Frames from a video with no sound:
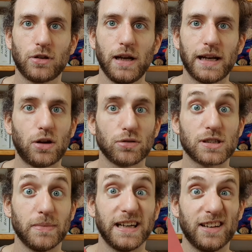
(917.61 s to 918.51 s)
it got
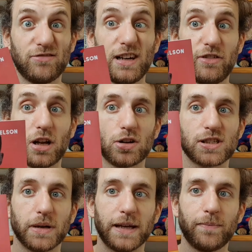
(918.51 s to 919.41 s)
to me. It really, really got
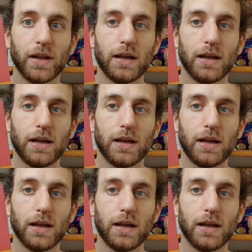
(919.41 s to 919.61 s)
to me.